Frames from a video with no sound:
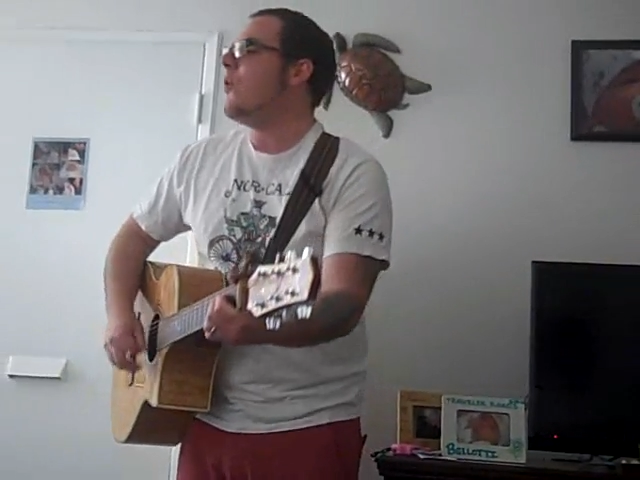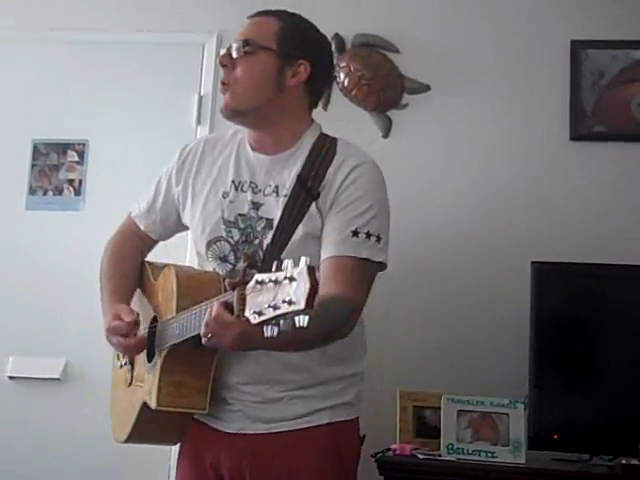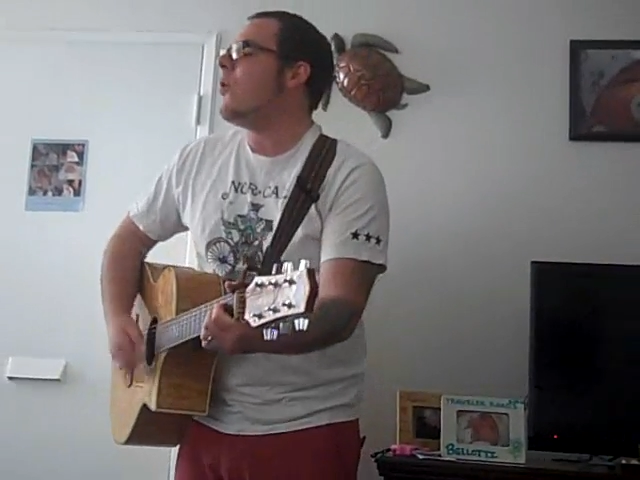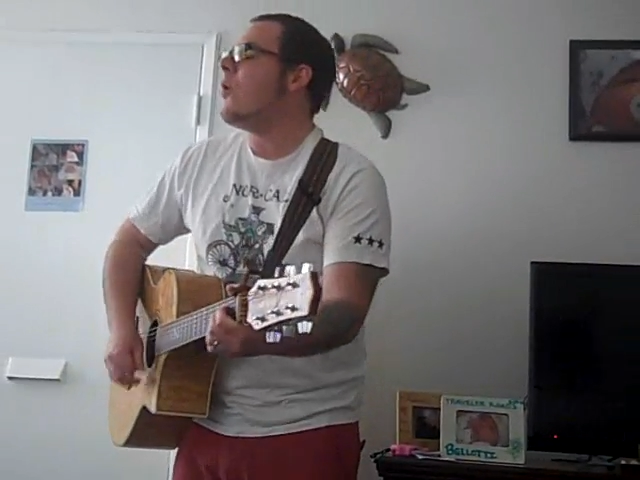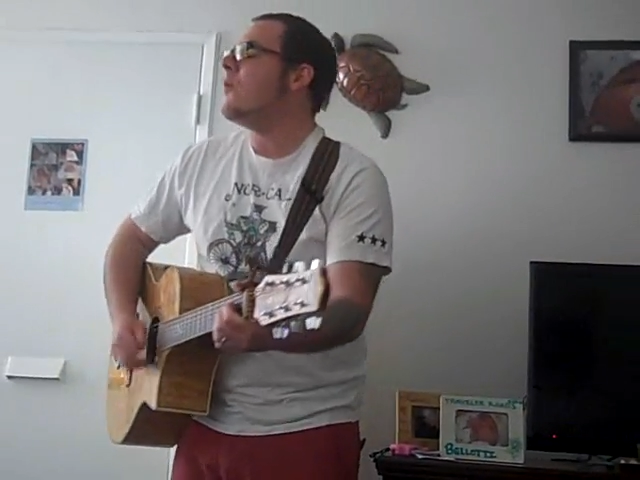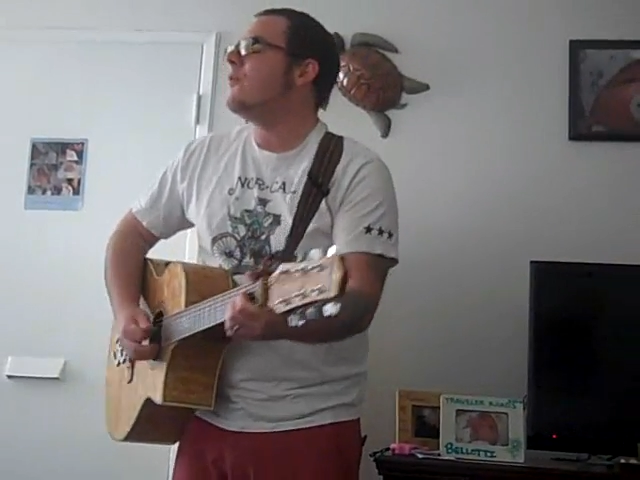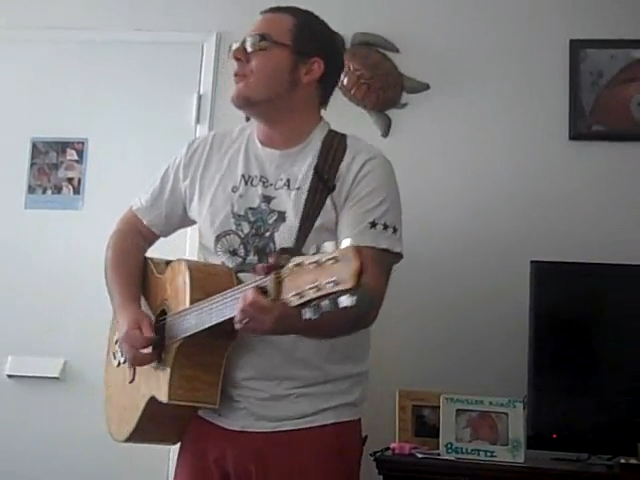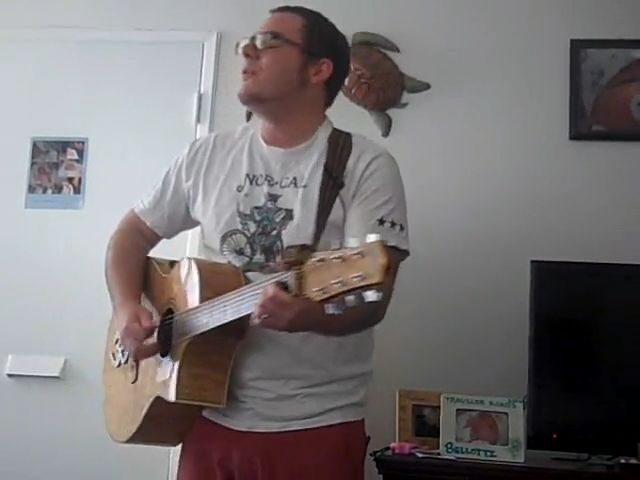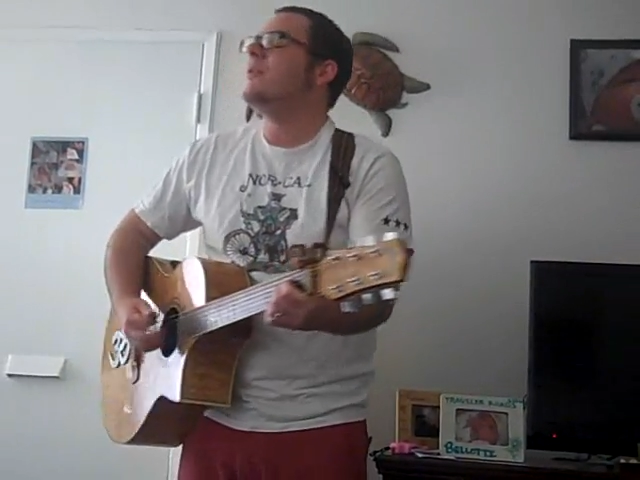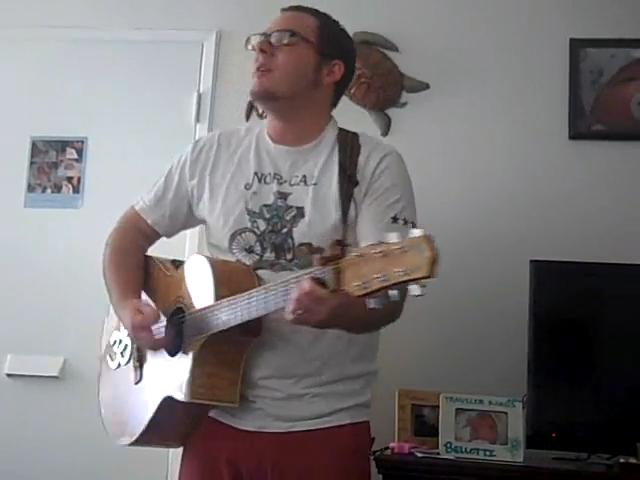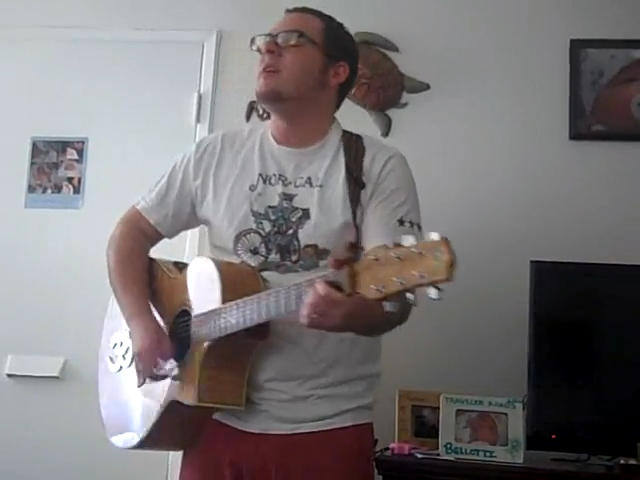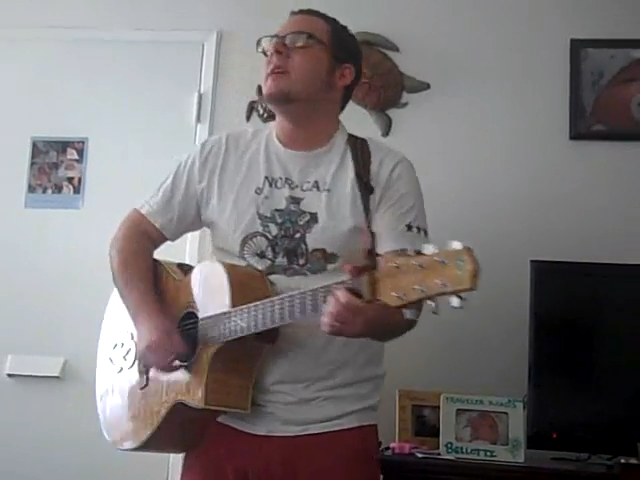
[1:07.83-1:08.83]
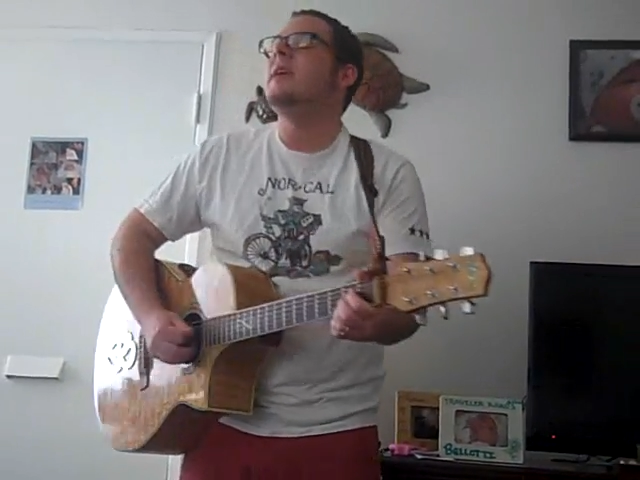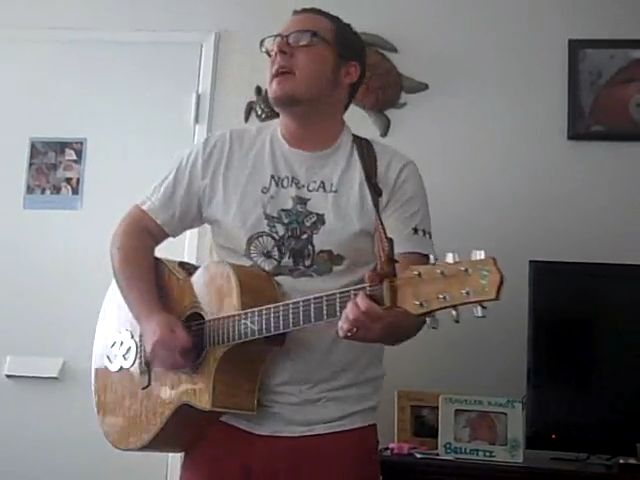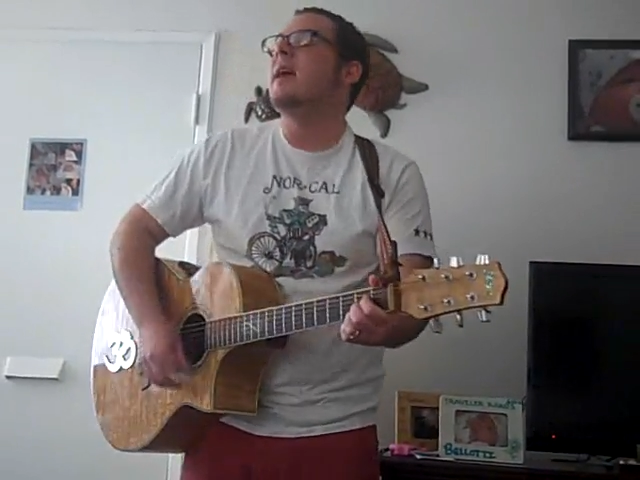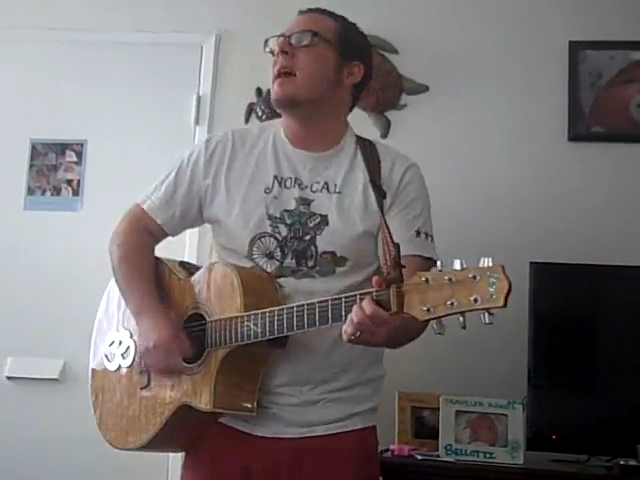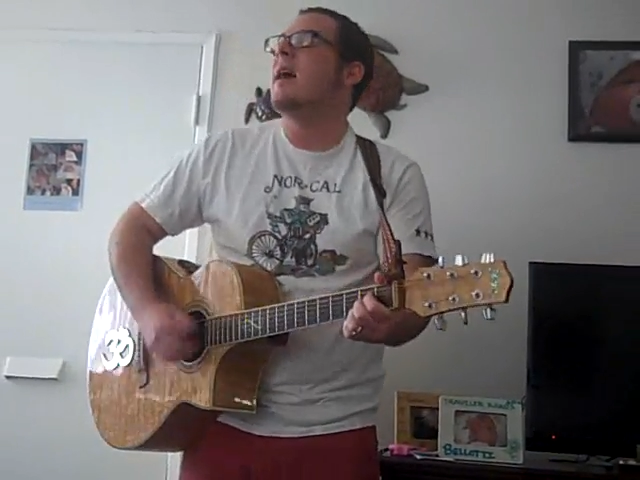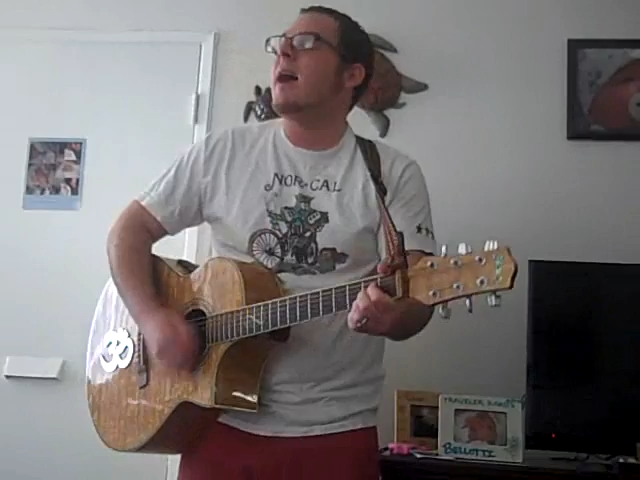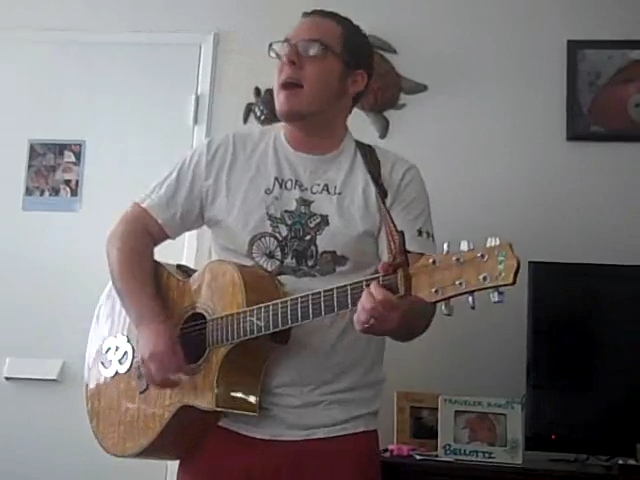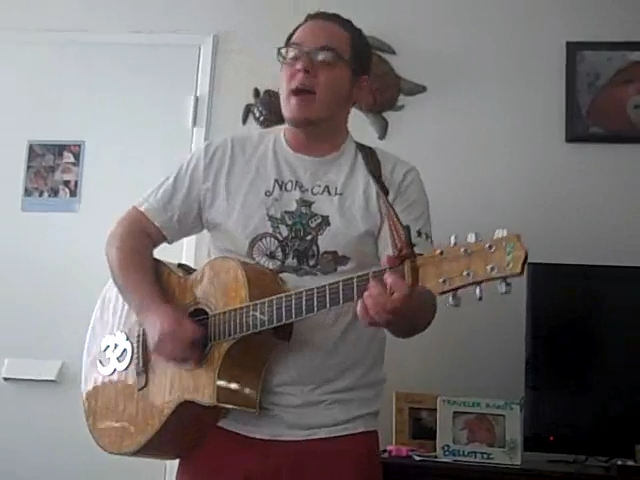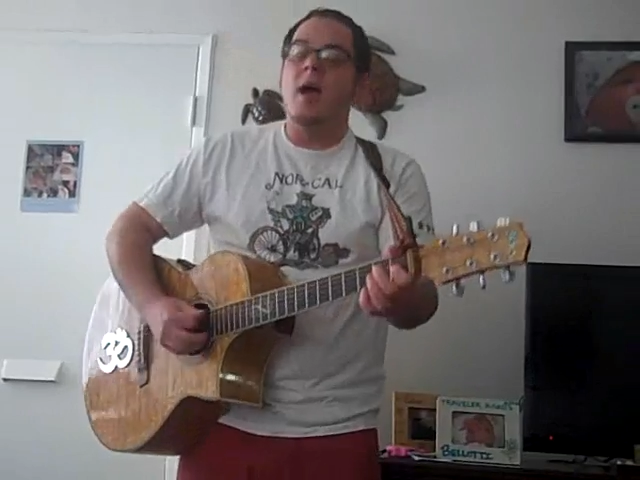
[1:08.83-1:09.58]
over, yeah,